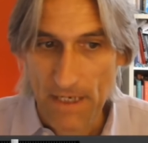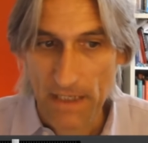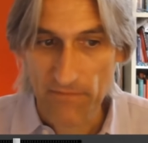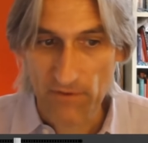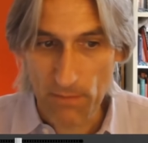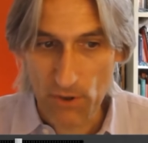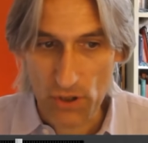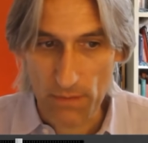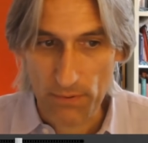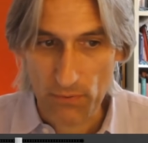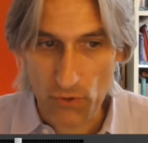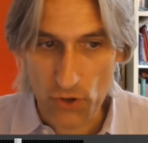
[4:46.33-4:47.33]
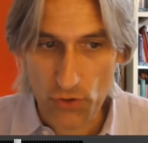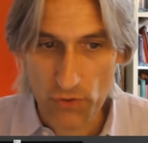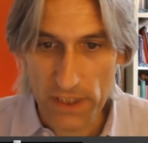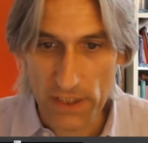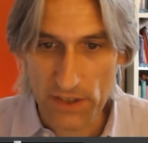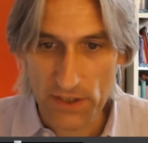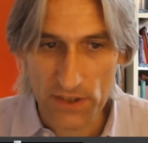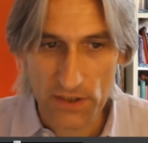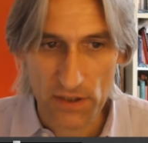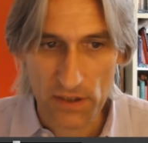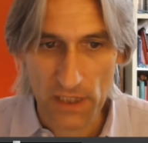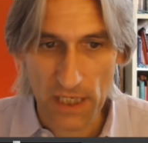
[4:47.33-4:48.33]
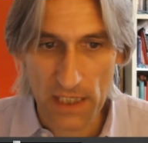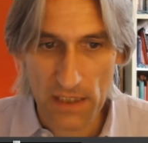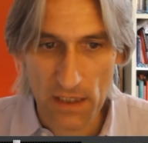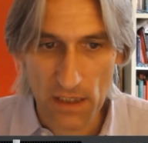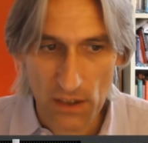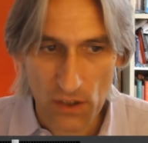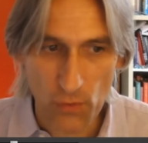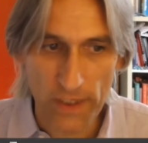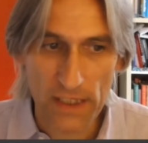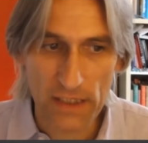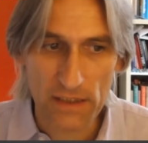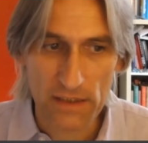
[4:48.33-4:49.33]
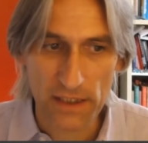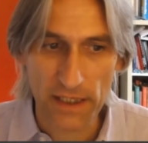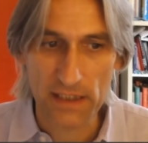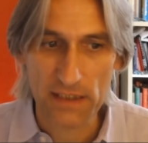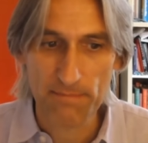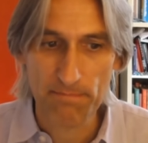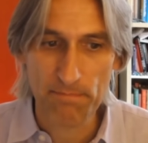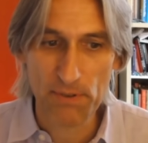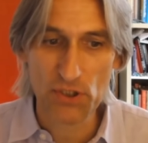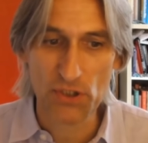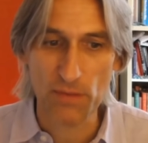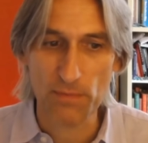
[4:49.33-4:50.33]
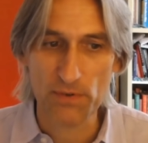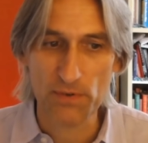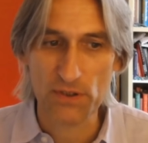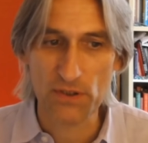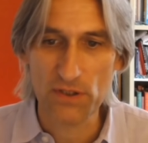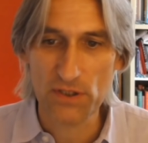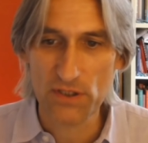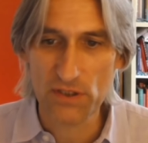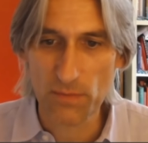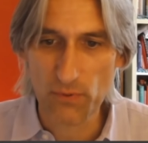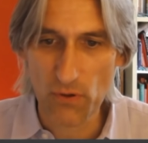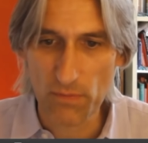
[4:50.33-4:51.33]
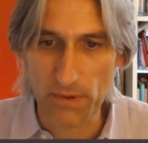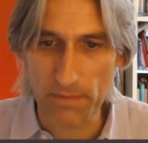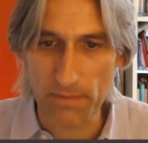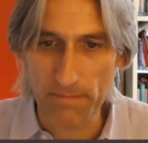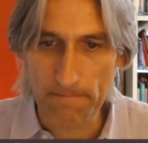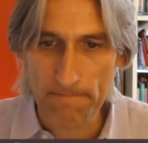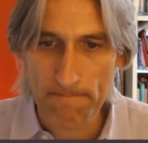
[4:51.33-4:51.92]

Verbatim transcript: And if the bishop retreats, then queen takes bishop. So this is the problem.